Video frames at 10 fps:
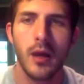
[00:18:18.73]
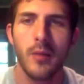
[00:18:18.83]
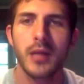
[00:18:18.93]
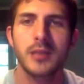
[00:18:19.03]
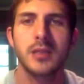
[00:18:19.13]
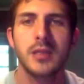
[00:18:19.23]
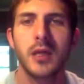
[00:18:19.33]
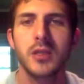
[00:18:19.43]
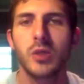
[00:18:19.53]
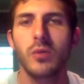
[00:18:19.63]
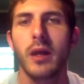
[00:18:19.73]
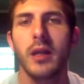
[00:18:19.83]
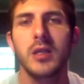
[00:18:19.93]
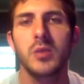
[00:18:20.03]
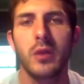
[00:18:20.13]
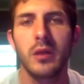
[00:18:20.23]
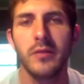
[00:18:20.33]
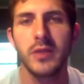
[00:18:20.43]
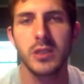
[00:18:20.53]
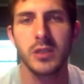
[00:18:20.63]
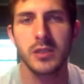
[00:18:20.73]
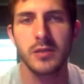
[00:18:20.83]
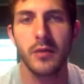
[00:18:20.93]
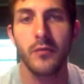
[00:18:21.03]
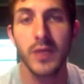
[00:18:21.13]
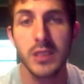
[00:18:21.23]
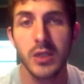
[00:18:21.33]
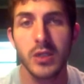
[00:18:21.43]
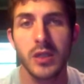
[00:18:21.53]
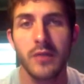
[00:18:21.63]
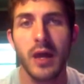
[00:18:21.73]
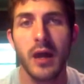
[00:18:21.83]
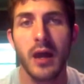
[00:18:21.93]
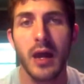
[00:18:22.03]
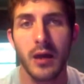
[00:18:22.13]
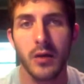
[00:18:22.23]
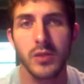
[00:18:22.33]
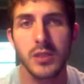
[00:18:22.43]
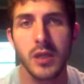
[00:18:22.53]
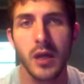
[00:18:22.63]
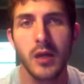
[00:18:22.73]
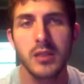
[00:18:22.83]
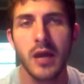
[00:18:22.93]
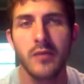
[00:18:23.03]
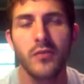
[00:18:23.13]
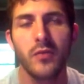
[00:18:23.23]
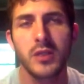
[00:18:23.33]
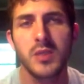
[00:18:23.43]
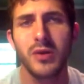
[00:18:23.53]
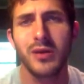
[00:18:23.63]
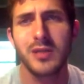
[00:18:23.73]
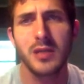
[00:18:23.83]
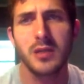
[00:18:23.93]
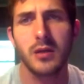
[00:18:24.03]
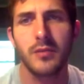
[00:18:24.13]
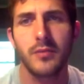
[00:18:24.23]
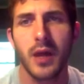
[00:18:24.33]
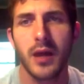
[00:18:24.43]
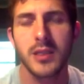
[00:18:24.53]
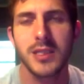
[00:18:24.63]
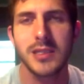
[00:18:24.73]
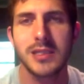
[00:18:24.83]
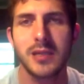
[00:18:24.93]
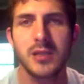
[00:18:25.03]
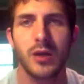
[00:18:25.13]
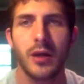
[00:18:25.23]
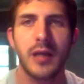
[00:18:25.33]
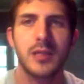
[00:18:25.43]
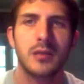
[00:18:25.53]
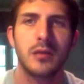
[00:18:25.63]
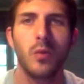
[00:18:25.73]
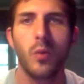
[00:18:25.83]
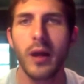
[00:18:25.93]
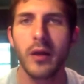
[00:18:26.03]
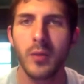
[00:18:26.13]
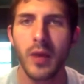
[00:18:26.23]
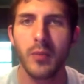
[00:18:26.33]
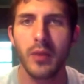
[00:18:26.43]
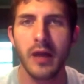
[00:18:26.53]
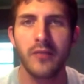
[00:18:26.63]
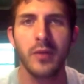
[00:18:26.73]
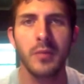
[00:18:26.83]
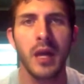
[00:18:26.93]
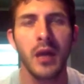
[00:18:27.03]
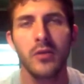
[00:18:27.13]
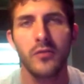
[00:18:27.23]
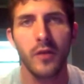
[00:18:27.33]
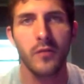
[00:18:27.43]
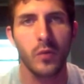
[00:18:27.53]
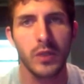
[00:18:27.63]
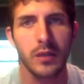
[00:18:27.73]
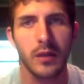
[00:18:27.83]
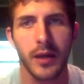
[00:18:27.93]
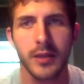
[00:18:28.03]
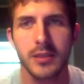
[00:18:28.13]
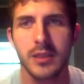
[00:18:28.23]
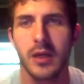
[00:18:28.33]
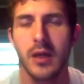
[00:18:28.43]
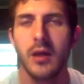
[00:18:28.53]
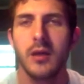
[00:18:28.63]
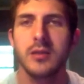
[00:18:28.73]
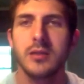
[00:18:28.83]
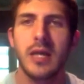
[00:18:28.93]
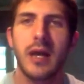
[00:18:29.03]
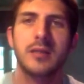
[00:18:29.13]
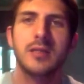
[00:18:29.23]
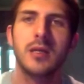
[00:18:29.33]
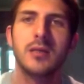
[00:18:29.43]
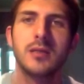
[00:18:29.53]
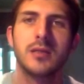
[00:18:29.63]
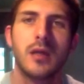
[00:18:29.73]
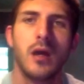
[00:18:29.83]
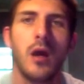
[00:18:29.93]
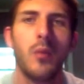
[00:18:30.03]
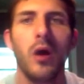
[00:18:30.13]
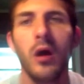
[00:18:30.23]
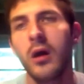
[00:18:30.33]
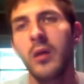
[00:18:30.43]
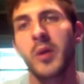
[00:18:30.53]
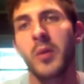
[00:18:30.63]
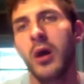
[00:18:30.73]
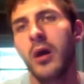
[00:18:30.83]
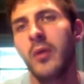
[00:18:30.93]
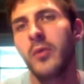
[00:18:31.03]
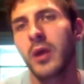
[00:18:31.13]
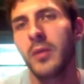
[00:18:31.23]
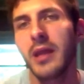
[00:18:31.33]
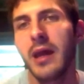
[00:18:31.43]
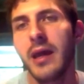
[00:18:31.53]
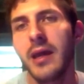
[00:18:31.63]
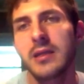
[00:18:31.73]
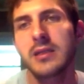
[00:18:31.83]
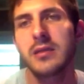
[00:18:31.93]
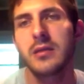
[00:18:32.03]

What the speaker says: Max says, I guess you're right. I just wanted the visitors of the house to have the full experience, that's all. Allison says sarcastically, well, why don't you buy a black flame candle for everyone to light? Zach says, Mom, come on, we're going to be late.